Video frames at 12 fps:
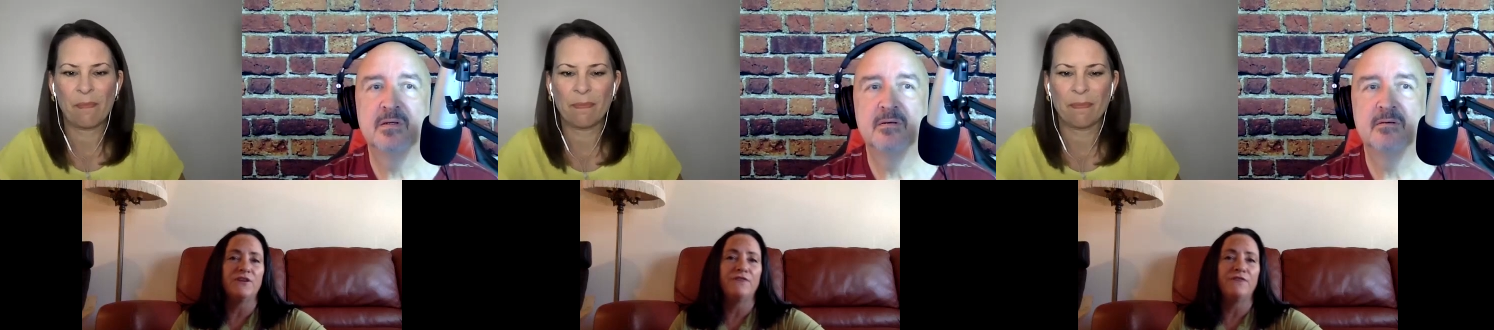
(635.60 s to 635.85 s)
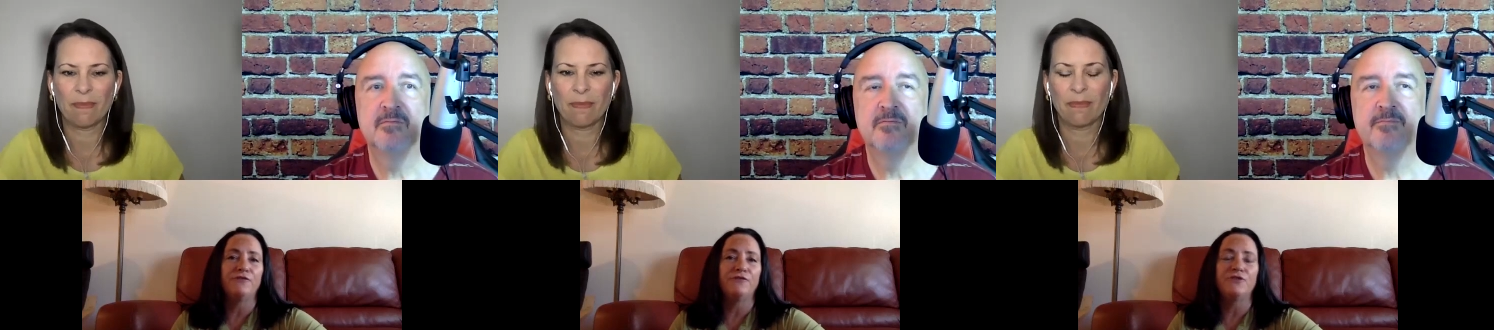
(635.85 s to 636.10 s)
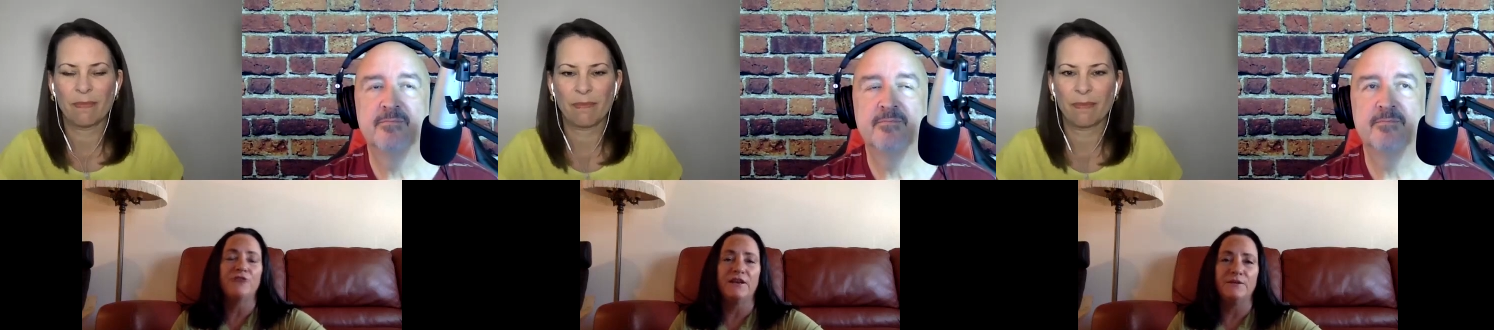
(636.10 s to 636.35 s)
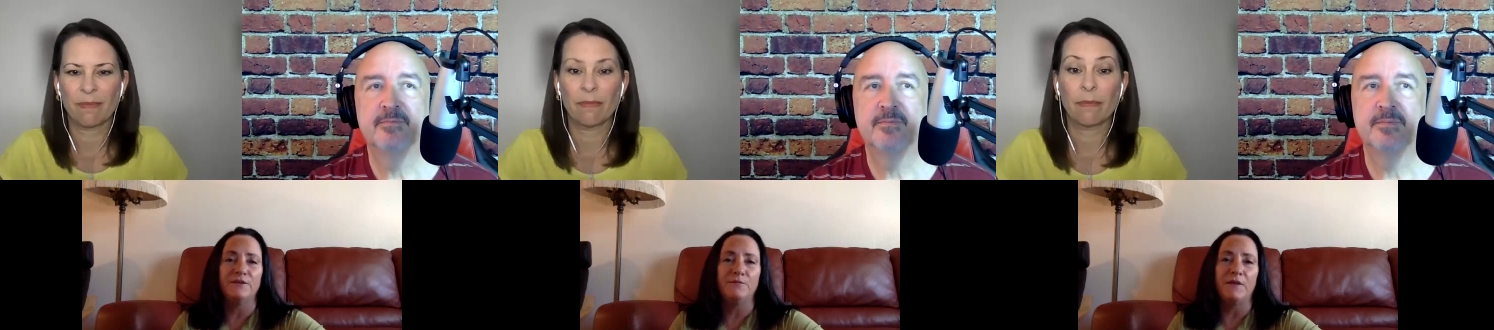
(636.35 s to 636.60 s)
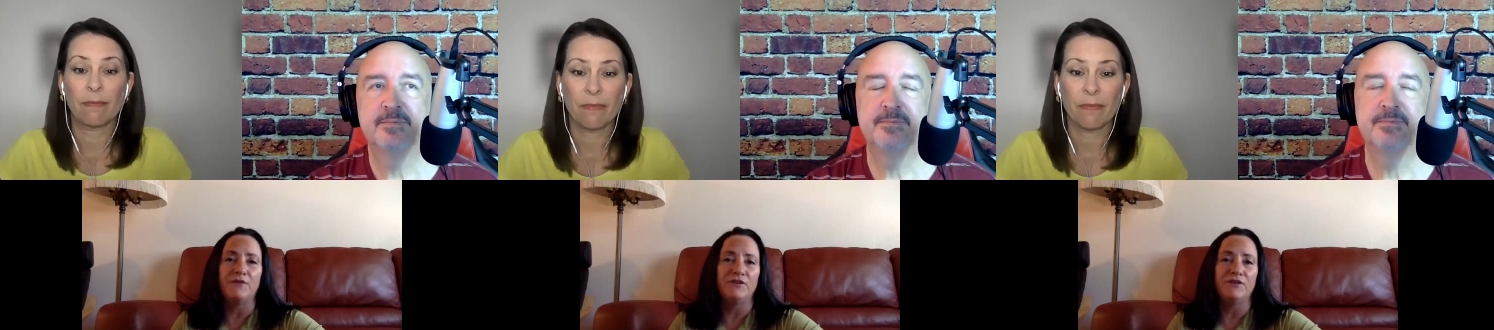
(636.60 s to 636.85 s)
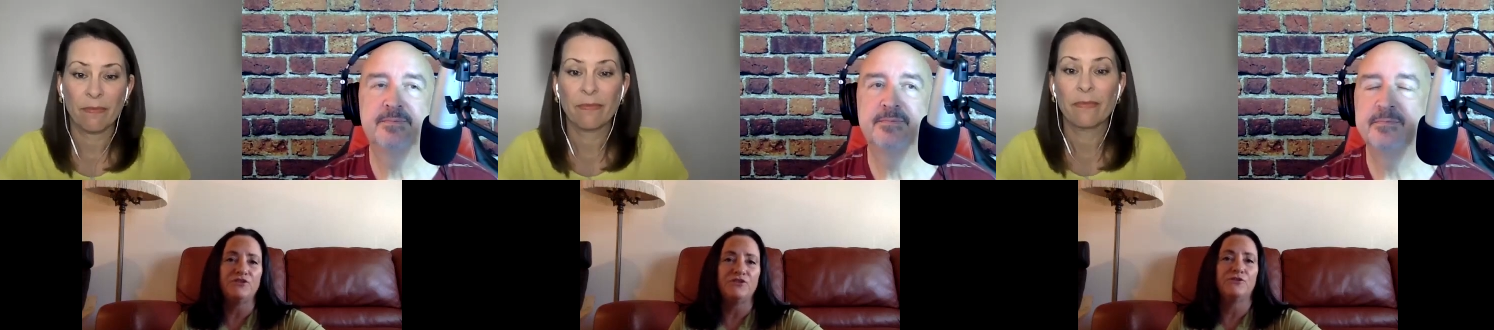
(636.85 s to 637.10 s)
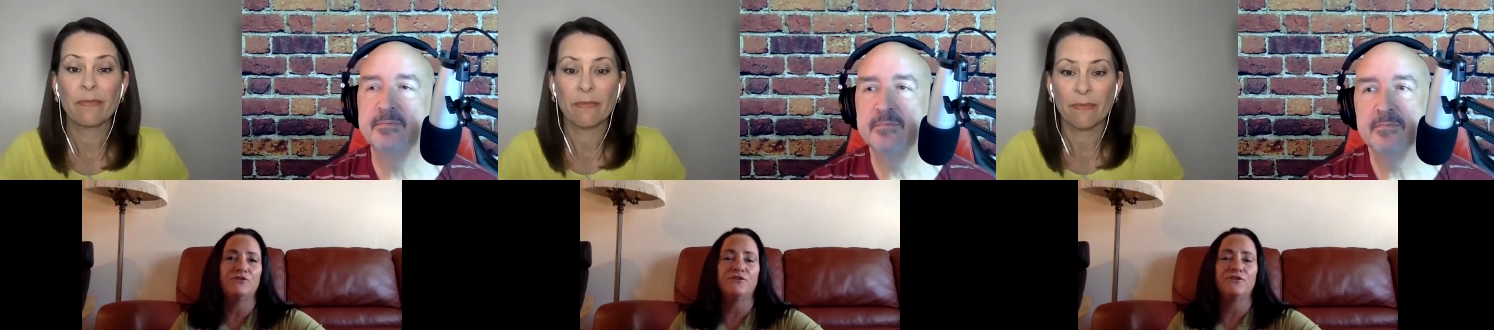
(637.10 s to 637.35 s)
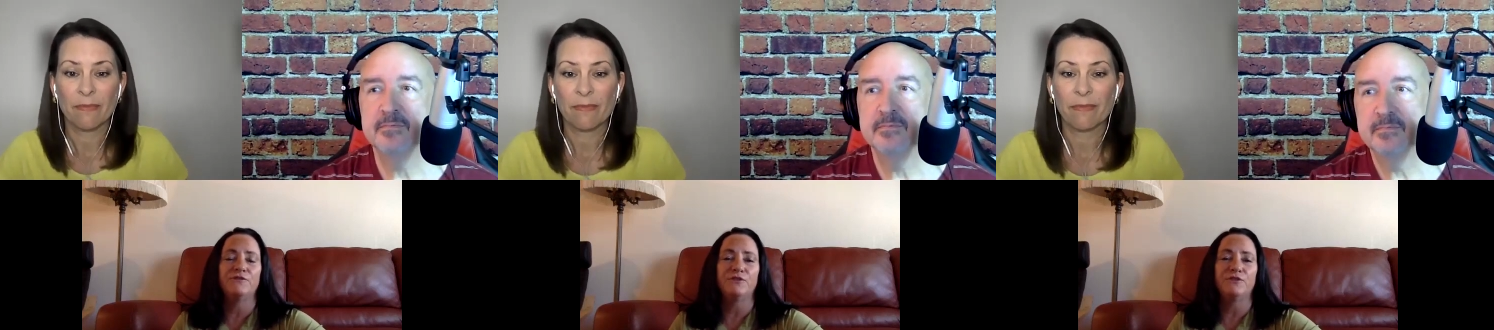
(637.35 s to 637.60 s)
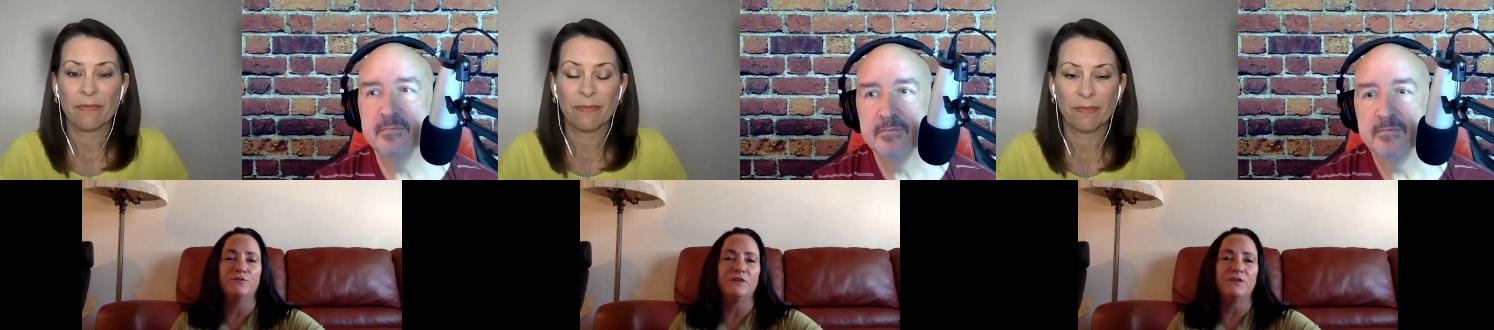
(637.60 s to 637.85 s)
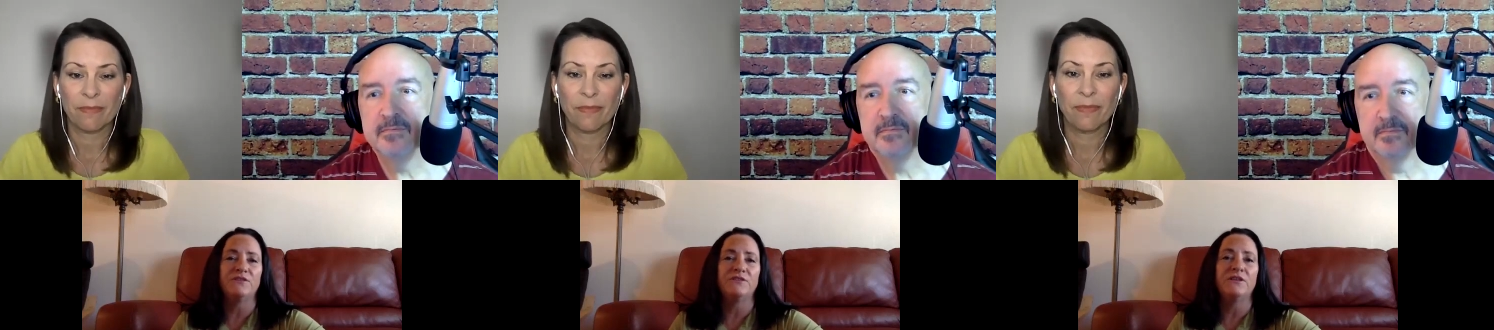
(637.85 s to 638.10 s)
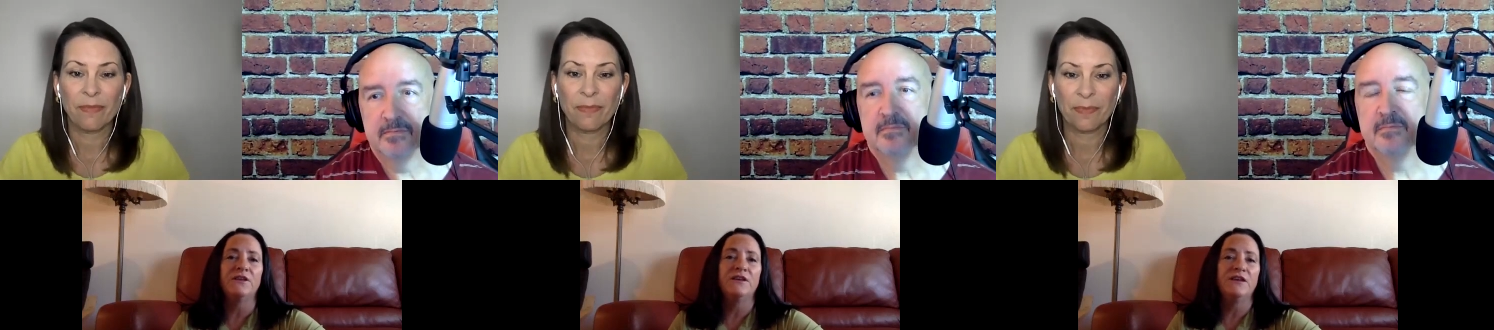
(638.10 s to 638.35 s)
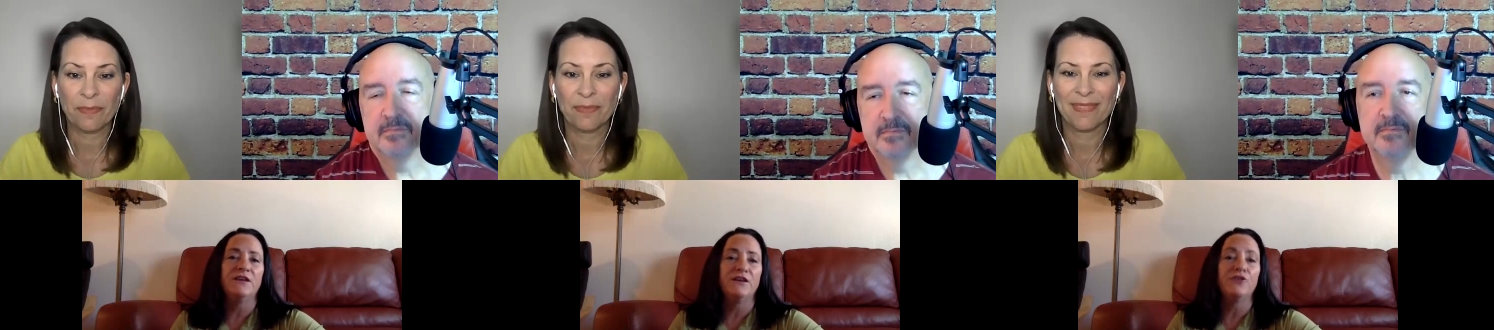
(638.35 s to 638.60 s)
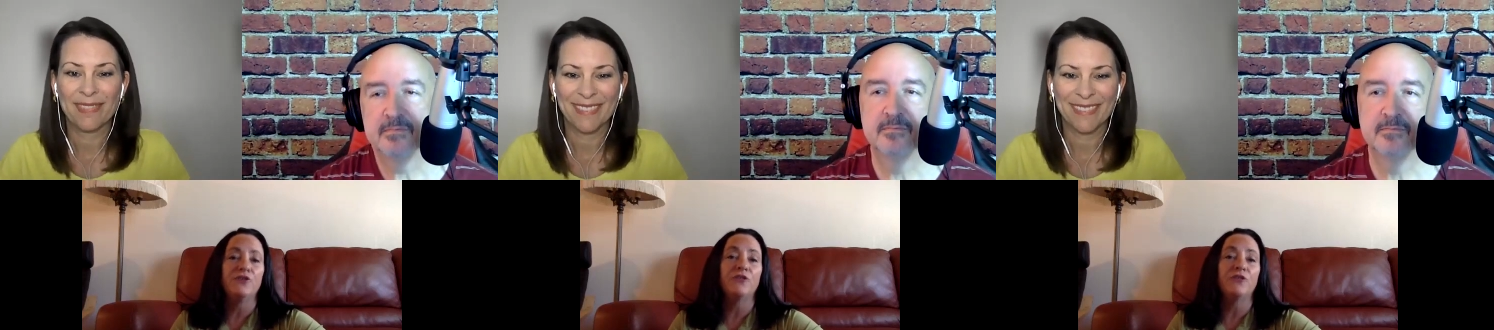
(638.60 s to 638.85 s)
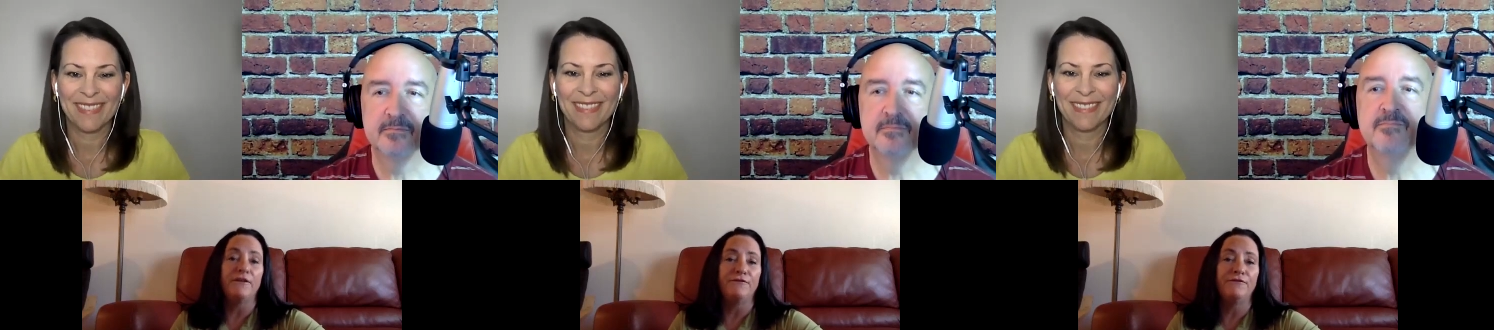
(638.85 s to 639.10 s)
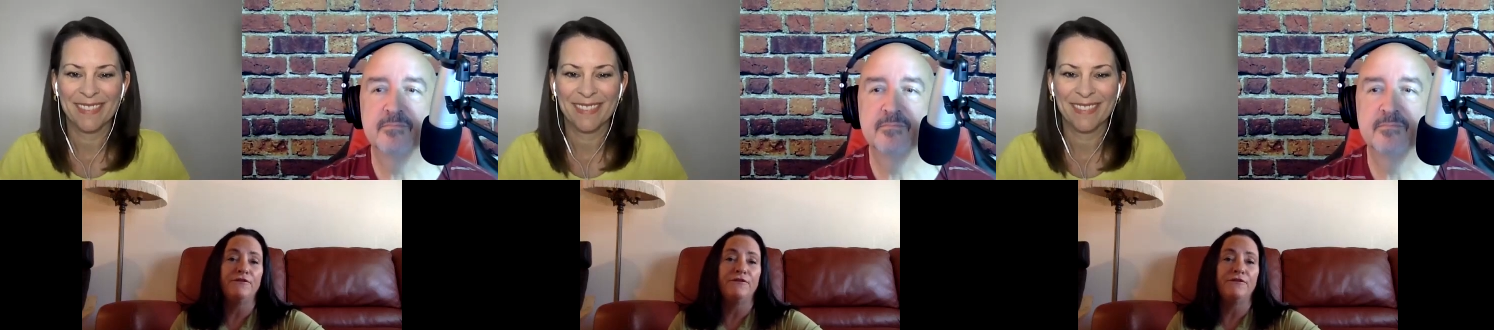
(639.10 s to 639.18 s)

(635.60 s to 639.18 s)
Speaker 1: First United Methodist Church of Loomis in her life